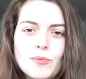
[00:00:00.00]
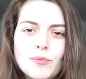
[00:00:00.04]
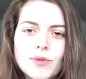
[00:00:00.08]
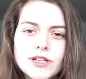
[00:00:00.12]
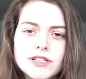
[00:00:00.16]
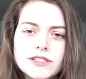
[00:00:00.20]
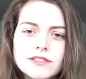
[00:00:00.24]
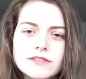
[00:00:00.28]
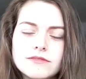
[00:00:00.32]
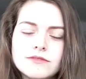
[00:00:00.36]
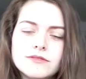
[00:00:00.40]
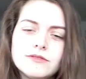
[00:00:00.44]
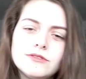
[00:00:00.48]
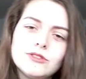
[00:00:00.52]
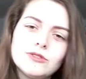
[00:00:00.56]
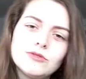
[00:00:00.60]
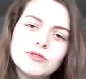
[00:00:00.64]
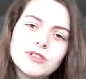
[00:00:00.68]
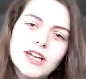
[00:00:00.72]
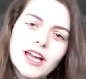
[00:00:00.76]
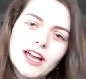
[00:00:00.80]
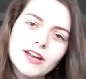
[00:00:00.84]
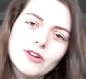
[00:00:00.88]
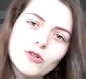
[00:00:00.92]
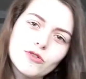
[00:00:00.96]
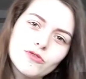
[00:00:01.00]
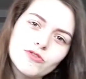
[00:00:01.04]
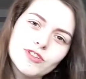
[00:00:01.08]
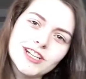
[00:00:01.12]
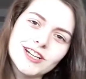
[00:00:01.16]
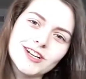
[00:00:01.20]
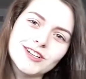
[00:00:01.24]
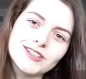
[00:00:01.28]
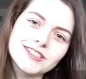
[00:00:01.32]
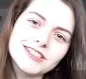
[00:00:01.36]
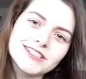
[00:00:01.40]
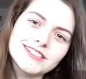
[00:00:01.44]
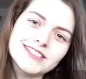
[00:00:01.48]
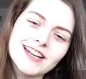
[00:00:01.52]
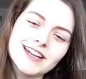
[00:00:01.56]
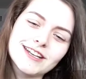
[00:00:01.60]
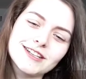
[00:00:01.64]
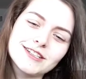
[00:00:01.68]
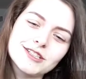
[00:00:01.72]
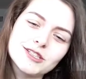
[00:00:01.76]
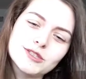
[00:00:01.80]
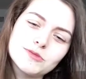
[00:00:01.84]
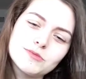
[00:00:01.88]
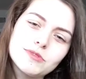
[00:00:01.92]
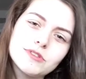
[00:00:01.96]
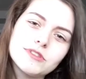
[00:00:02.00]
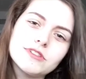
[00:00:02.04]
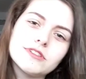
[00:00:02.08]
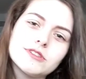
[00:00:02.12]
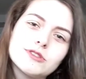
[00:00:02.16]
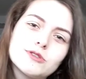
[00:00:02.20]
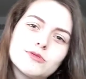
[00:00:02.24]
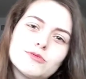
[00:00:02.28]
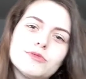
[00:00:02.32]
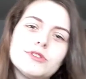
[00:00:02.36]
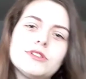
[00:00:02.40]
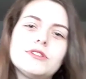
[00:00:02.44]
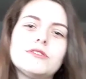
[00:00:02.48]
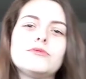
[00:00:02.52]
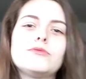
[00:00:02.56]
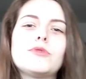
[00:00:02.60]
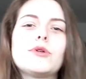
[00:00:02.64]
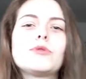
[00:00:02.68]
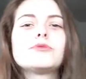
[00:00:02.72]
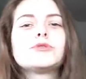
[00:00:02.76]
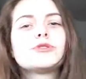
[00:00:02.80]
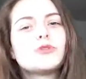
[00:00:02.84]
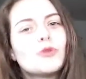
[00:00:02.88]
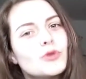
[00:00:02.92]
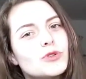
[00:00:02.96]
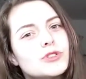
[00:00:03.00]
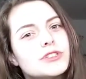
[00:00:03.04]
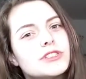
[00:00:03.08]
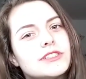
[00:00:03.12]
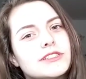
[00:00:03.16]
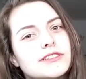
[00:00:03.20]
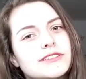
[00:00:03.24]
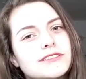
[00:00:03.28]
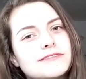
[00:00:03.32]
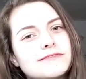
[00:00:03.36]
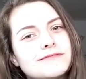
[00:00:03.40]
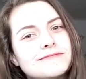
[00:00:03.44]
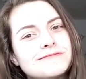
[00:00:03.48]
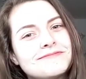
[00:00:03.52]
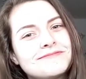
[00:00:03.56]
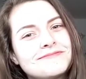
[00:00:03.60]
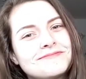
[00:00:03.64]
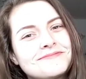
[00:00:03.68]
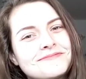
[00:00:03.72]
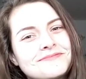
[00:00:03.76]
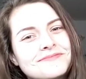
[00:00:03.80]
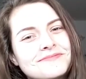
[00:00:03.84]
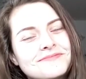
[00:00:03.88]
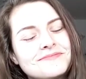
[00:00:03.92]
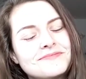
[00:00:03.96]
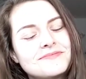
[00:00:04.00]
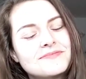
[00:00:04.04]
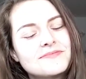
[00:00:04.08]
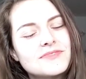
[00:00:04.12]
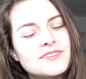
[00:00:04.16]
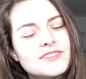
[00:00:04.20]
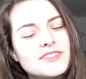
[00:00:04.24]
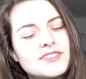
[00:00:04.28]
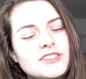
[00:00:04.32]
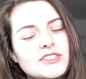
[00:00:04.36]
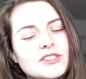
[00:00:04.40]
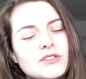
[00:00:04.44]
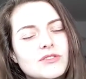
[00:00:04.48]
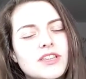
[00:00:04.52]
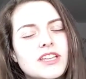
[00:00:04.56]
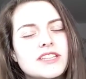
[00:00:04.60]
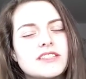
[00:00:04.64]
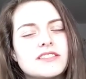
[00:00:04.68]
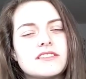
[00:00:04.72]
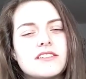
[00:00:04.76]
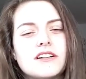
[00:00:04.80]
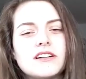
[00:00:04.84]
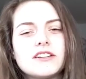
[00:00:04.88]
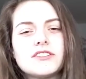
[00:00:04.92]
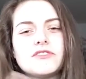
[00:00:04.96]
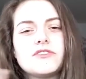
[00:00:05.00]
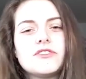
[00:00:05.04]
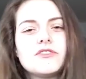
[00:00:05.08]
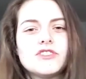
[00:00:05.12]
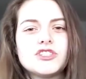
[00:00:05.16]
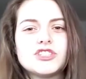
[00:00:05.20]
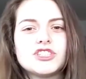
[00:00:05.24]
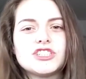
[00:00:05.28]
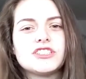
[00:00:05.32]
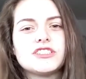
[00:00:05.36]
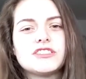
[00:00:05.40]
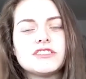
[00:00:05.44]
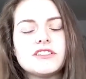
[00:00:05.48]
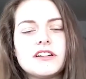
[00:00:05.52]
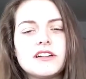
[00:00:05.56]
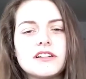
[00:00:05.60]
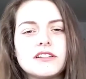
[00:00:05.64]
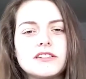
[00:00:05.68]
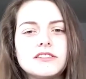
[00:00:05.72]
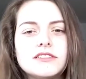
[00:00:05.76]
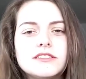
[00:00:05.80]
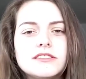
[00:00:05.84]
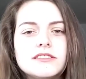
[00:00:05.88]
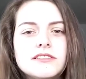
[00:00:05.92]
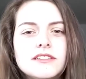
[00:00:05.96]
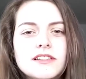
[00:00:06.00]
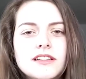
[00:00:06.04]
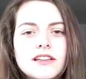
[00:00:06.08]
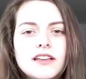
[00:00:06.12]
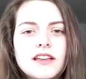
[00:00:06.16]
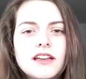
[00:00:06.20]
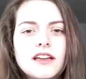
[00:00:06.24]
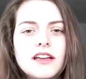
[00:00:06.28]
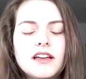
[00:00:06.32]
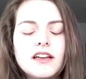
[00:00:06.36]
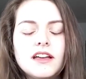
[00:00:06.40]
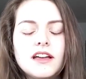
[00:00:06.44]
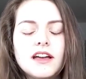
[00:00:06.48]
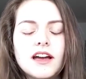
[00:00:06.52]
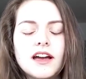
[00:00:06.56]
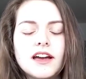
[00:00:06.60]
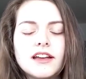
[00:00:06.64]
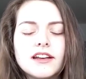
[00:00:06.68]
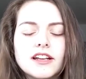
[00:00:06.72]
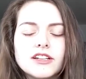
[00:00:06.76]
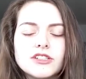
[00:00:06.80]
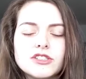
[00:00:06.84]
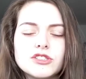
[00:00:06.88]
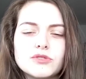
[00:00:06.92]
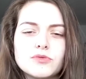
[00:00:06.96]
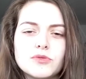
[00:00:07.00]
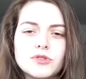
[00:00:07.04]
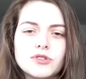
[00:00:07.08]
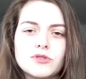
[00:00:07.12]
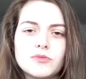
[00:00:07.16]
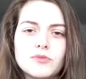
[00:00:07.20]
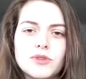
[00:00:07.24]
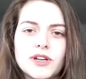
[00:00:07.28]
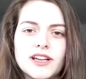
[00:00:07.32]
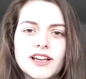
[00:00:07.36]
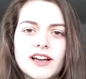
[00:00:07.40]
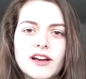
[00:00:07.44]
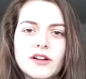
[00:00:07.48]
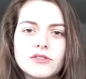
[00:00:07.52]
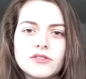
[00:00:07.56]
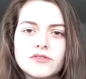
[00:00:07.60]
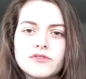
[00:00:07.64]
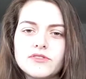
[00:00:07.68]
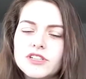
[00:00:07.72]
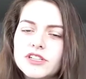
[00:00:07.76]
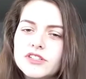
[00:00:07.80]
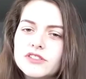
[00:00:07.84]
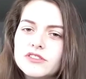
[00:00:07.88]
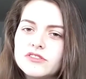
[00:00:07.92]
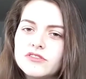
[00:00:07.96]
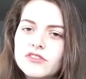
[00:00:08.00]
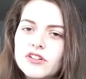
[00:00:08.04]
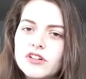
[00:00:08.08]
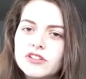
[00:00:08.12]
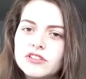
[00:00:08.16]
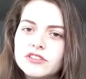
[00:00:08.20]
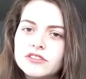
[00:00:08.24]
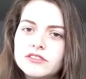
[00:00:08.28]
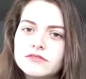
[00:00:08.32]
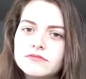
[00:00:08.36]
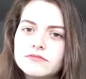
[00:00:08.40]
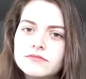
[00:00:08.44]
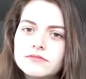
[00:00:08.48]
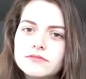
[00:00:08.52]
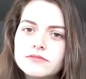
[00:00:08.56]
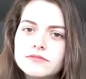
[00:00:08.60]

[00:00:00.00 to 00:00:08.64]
But you cannot really understand us because we won't talk to you. So that's kind of a vicious circle, and I just want to break out of that circle.